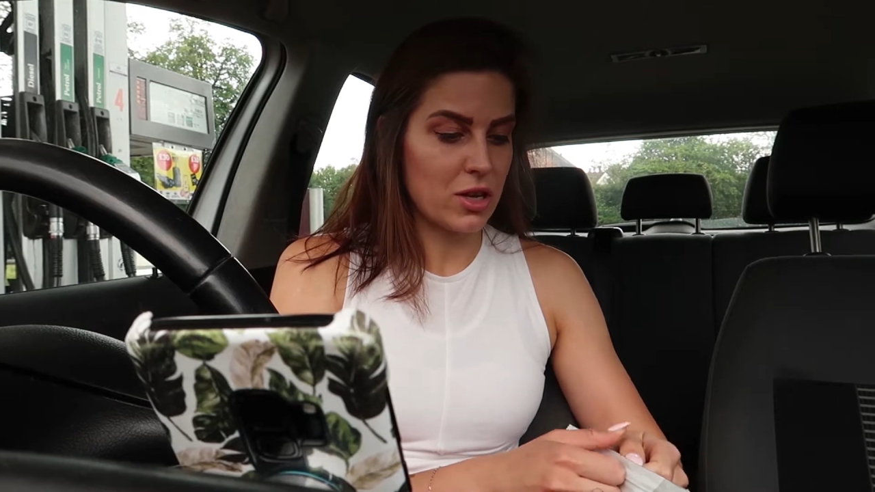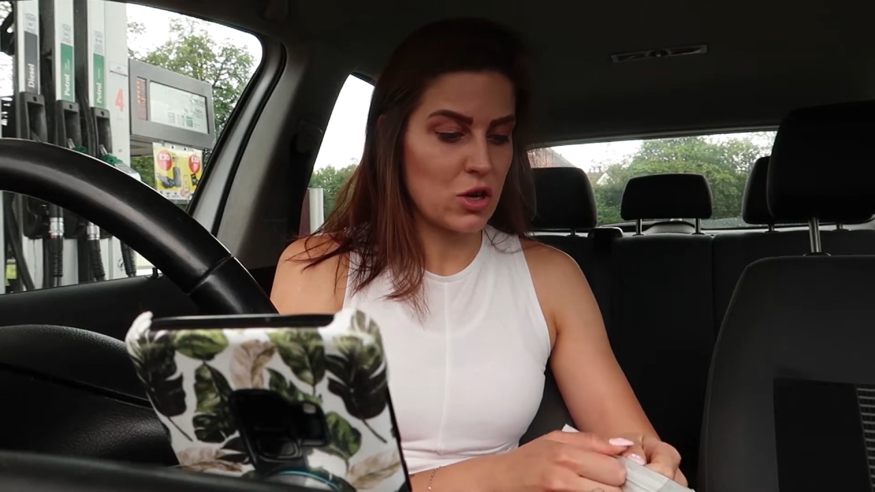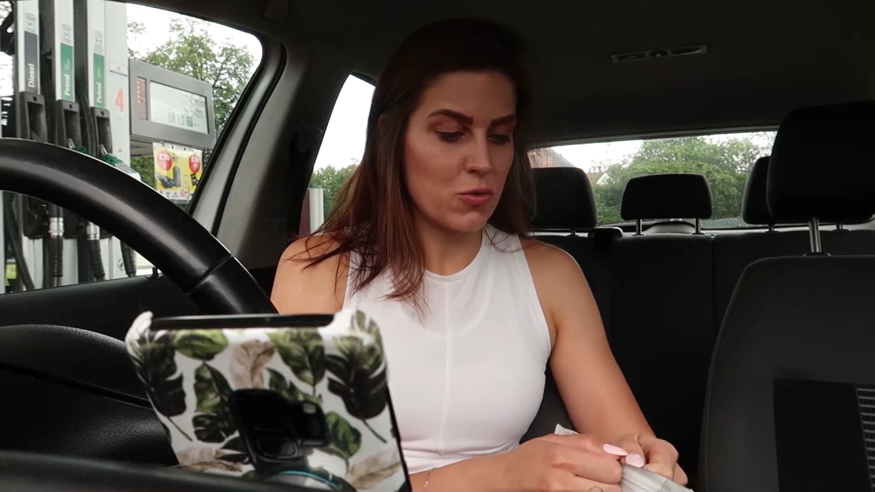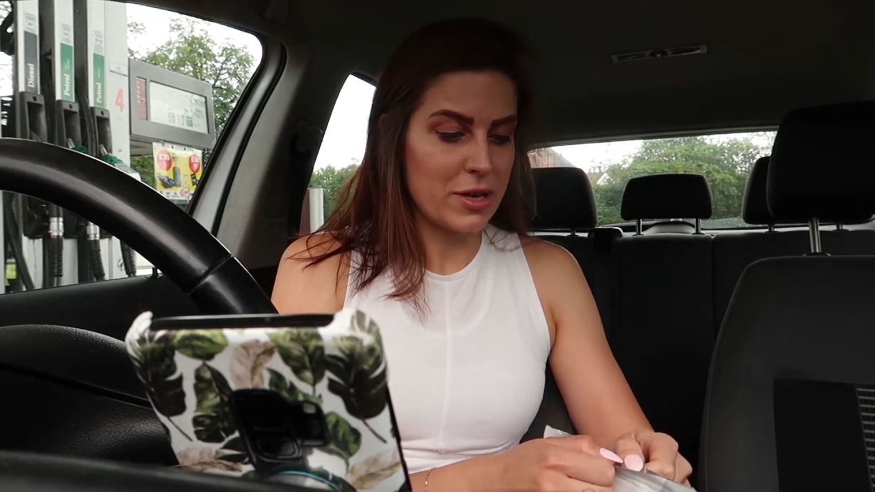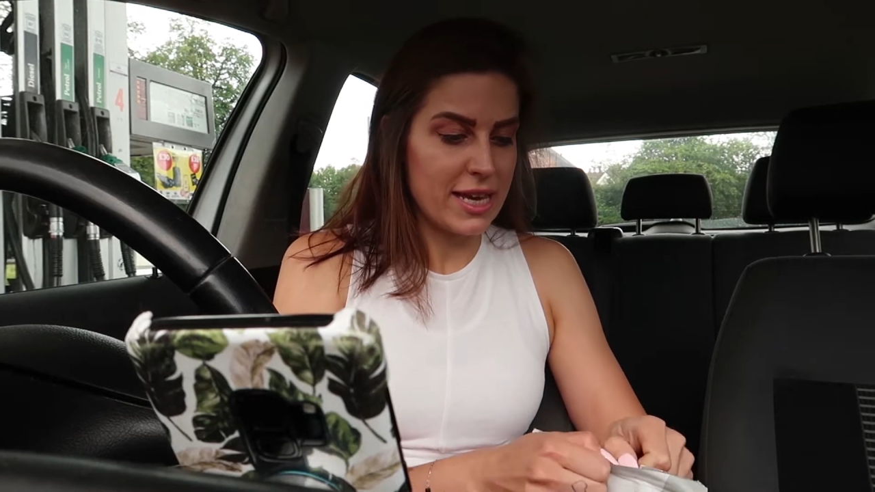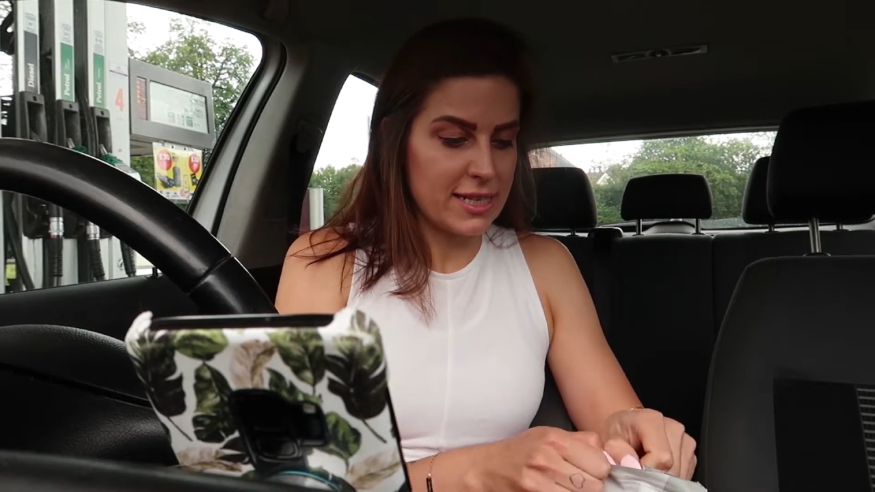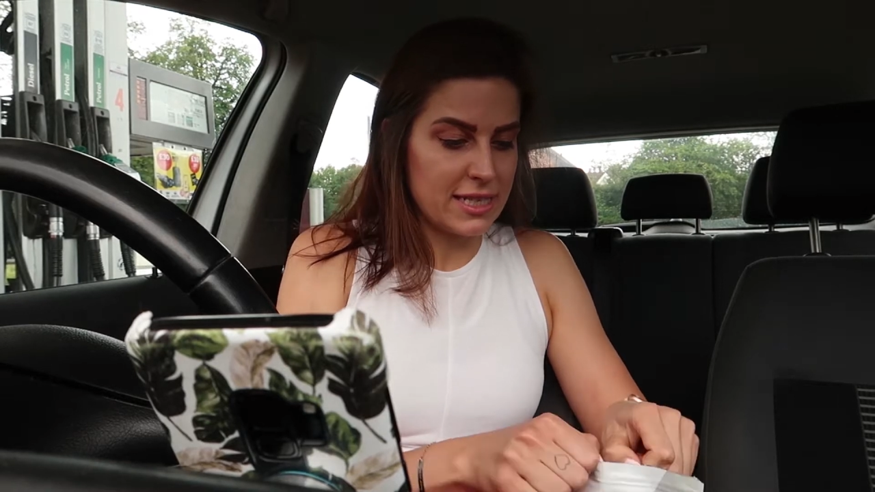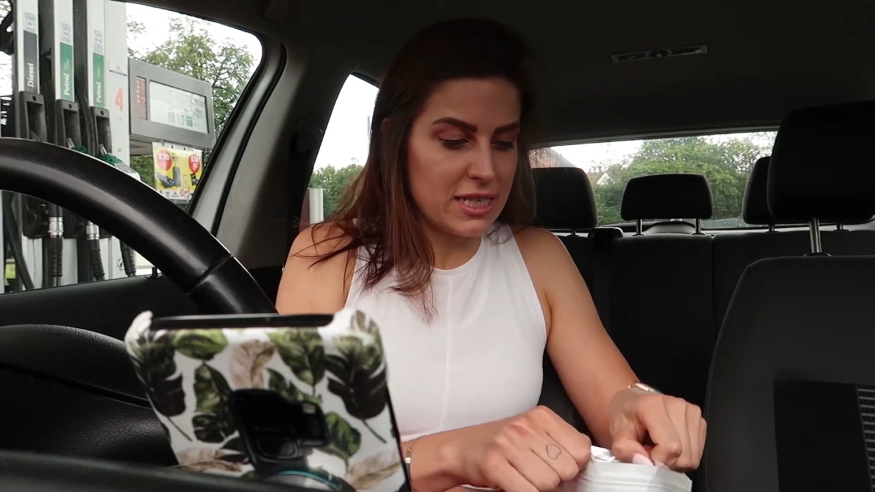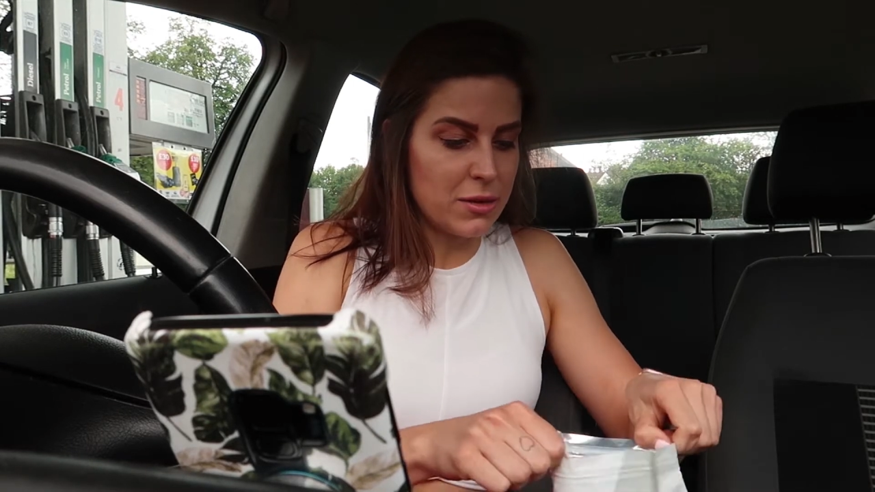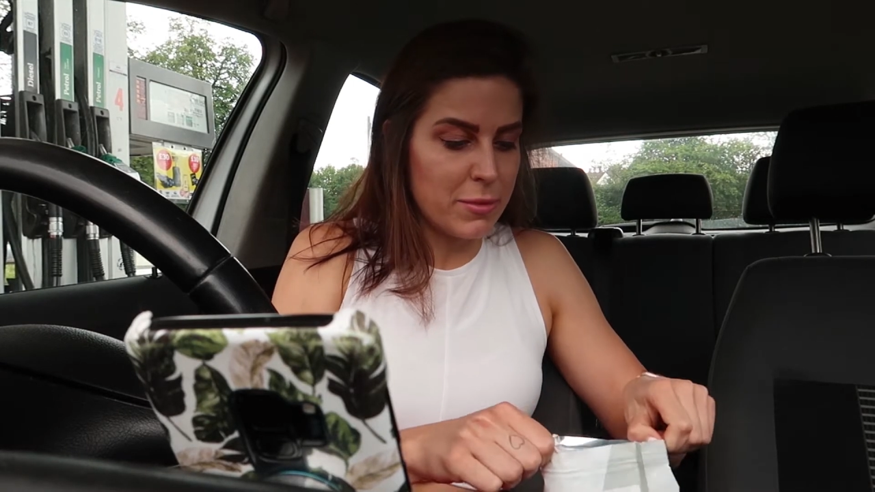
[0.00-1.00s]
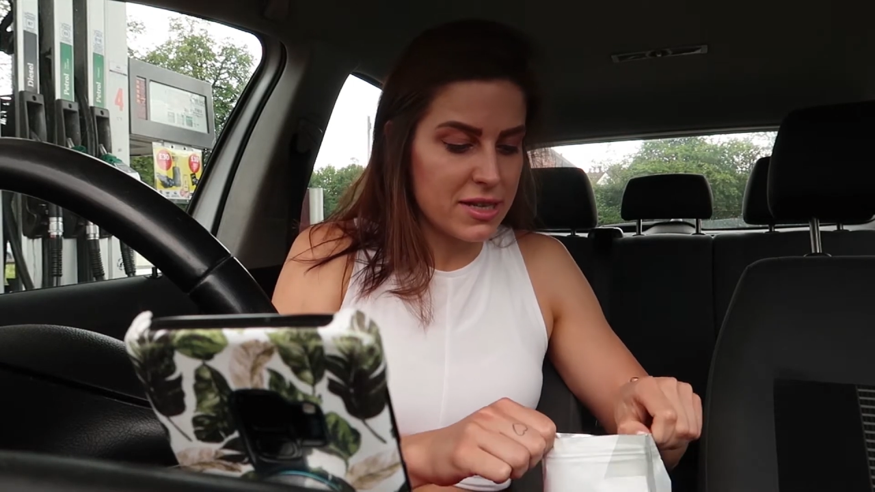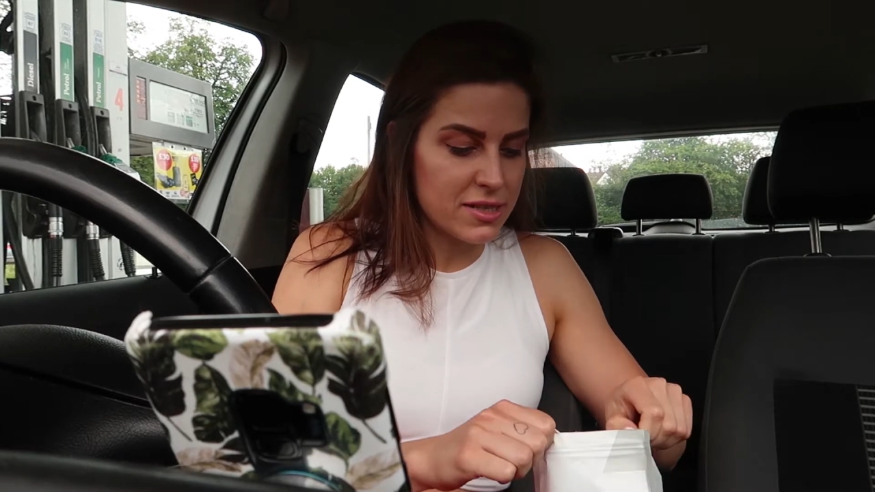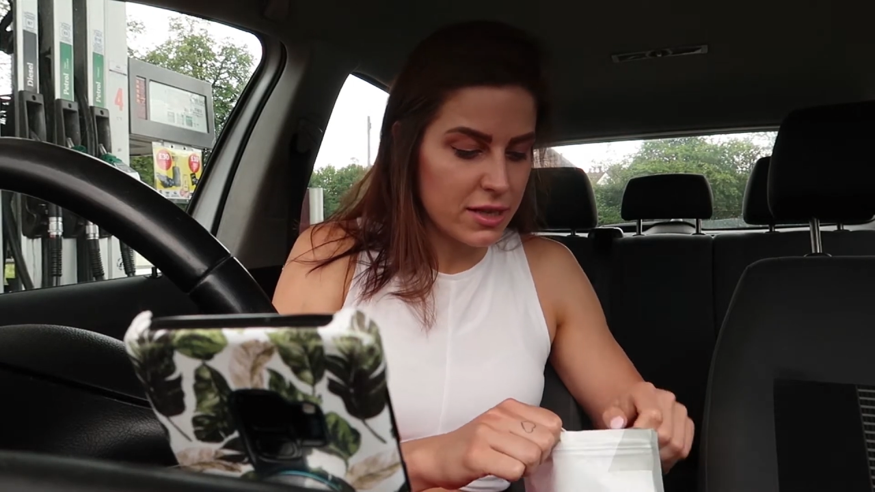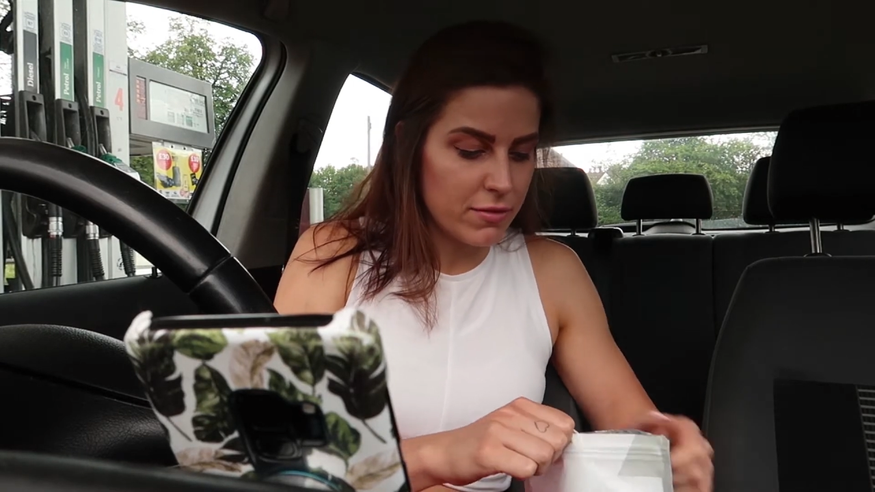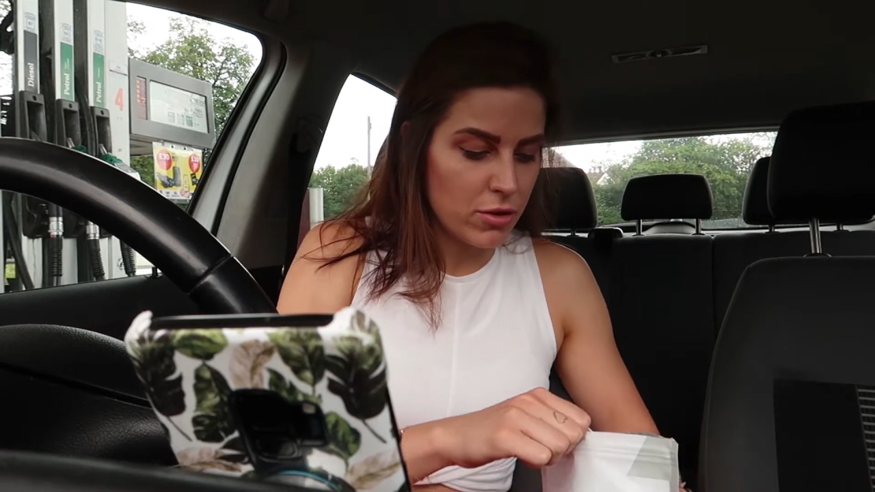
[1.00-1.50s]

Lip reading: creatine myself.